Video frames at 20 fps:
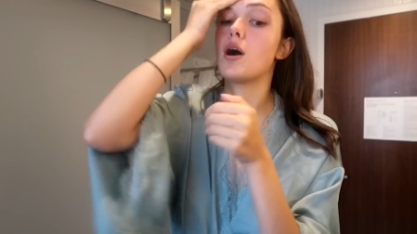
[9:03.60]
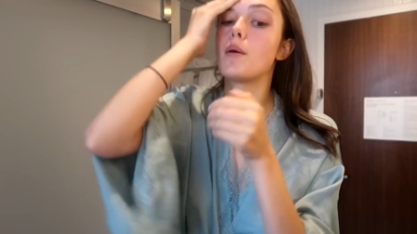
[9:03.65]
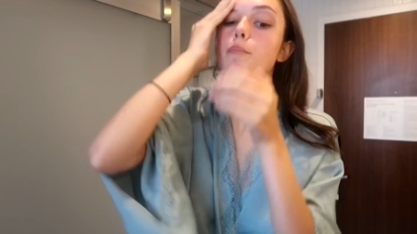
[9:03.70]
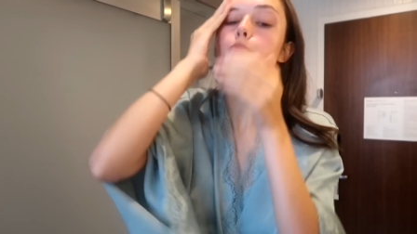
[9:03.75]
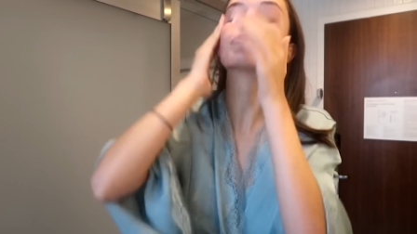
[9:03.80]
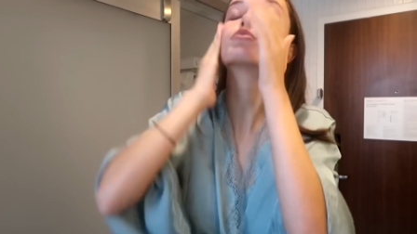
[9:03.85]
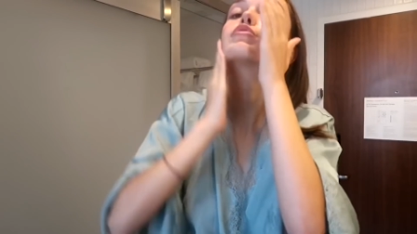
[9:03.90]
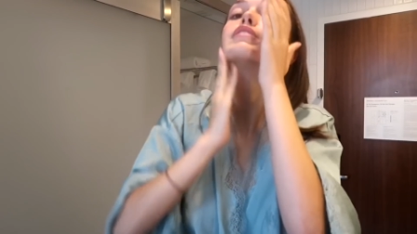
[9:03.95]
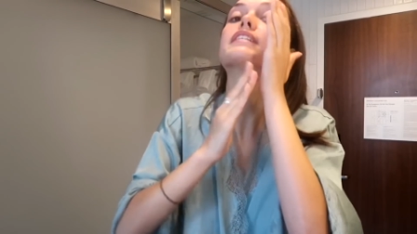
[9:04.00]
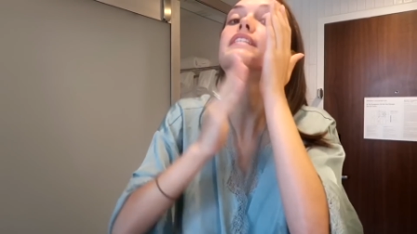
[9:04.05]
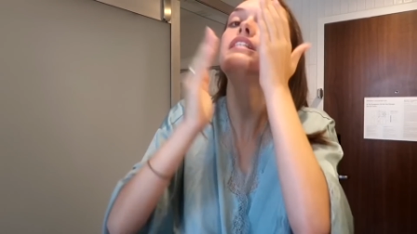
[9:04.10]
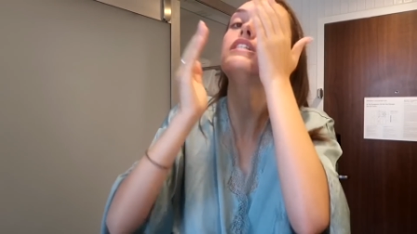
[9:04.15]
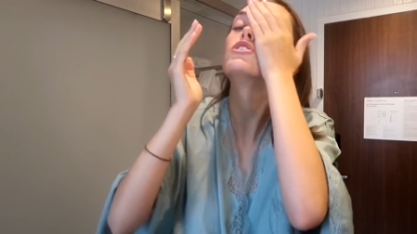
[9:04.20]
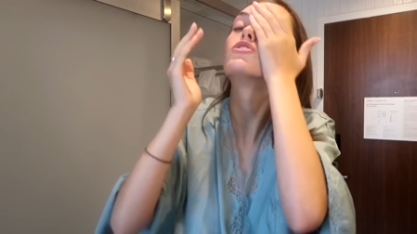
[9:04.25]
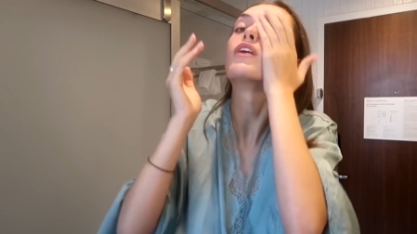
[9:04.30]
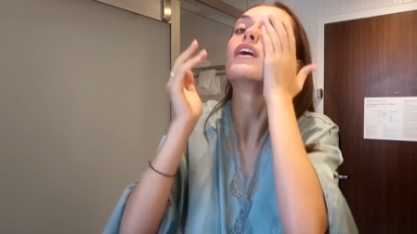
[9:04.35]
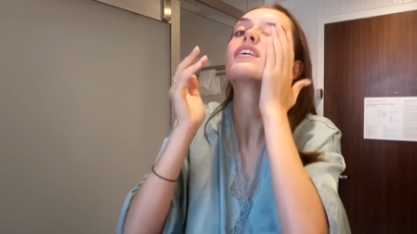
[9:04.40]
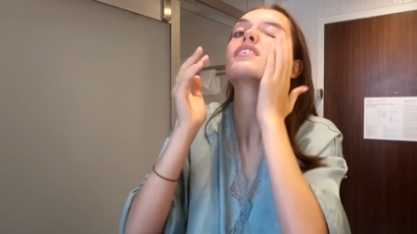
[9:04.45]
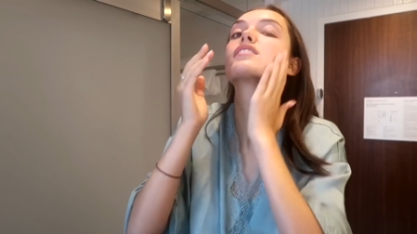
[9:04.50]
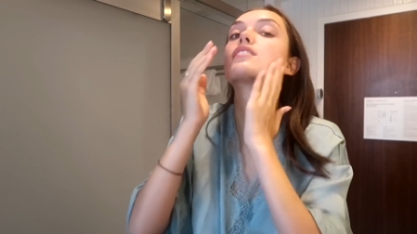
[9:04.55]
are pretty
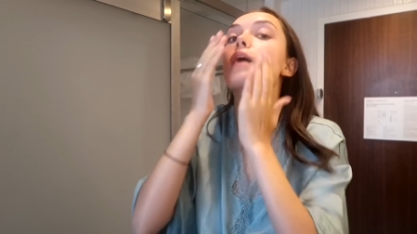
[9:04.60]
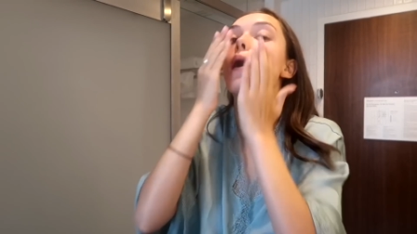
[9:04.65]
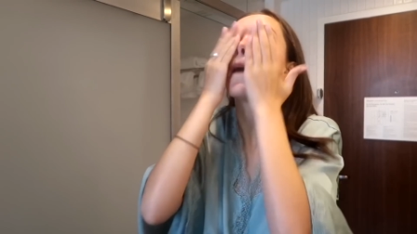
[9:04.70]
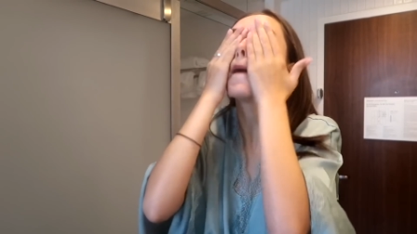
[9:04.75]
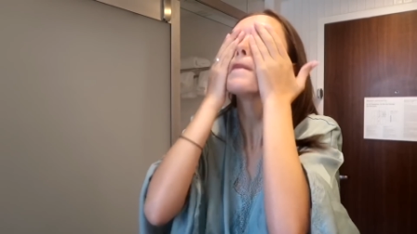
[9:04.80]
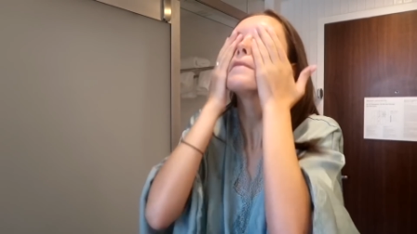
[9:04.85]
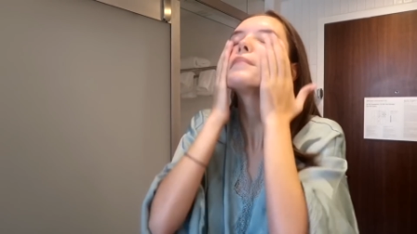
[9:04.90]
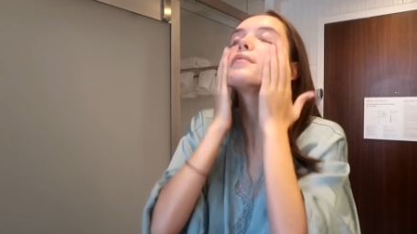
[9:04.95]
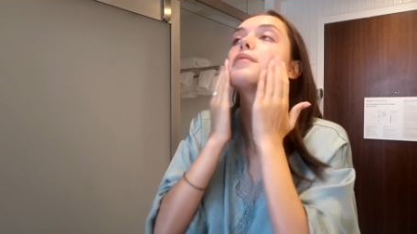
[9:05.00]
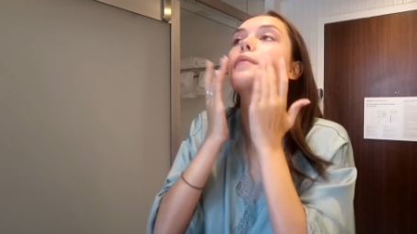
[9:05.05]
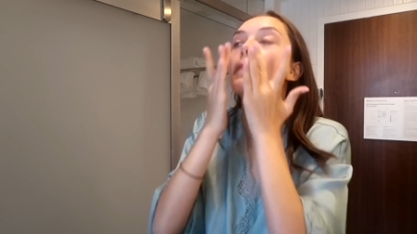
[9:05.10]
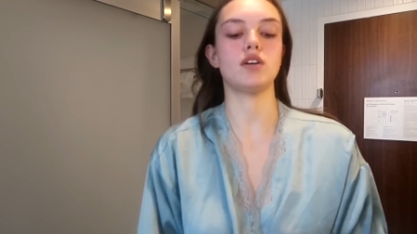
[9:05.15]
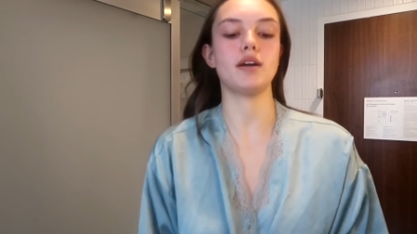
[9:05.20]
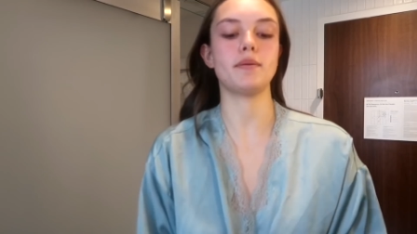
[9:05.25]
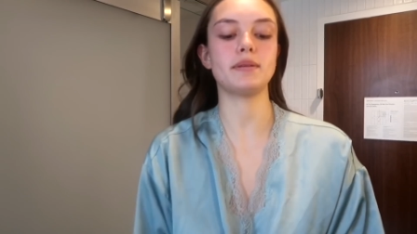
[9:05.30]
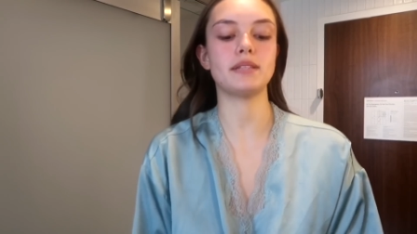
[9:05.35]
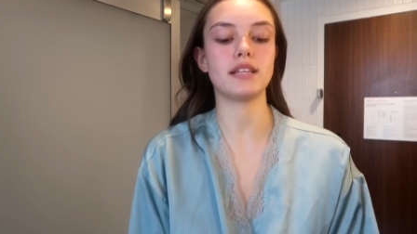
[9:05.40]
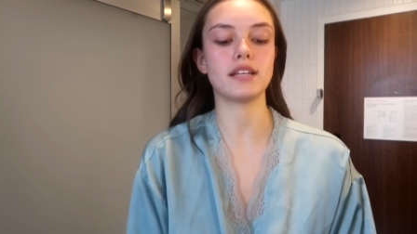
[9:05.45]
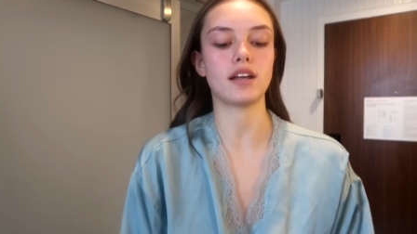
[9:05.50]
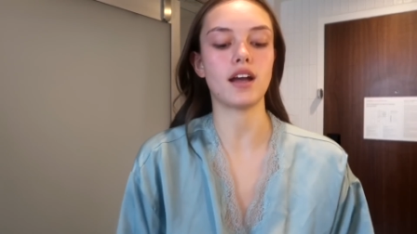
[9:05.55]
dressed up.
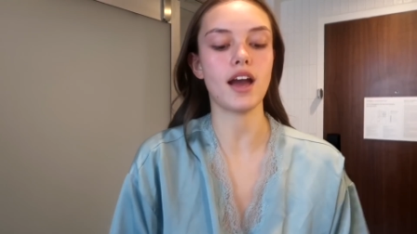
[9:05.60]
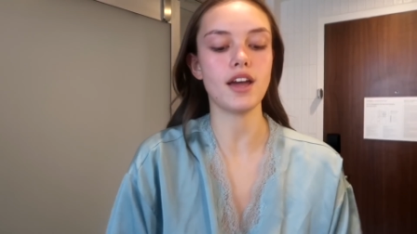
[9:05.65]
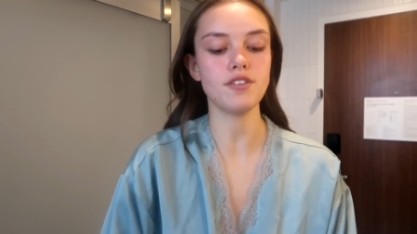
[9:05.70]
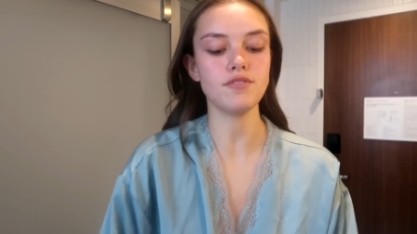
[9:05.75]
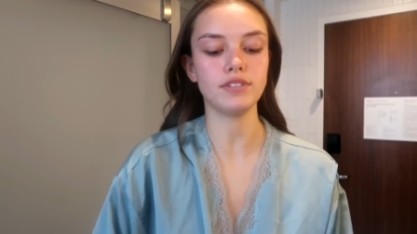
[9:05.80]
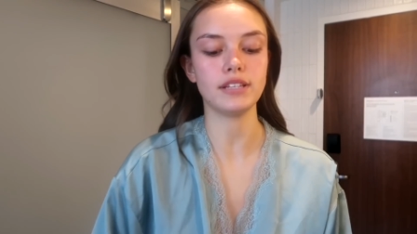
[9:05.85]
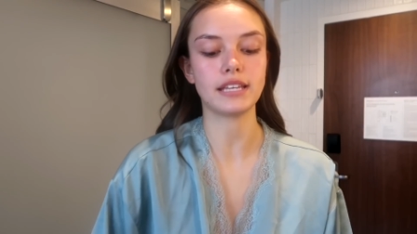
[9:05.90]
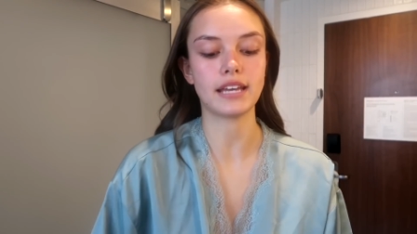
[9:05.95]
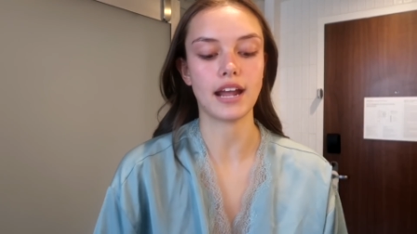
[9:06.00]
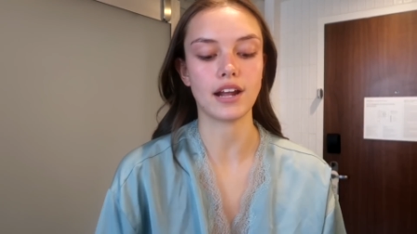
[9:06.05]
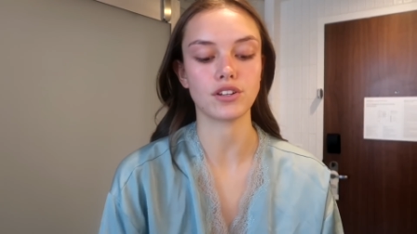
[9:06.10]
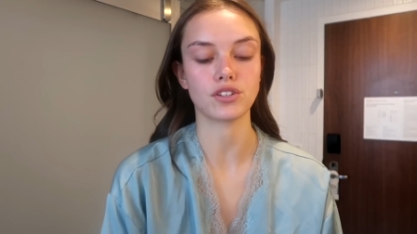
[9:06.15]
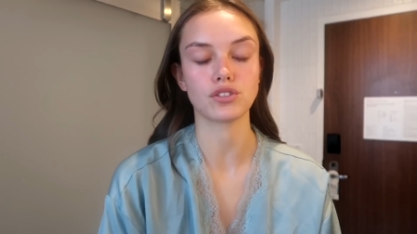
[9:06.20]
I mean, like, I don't really care.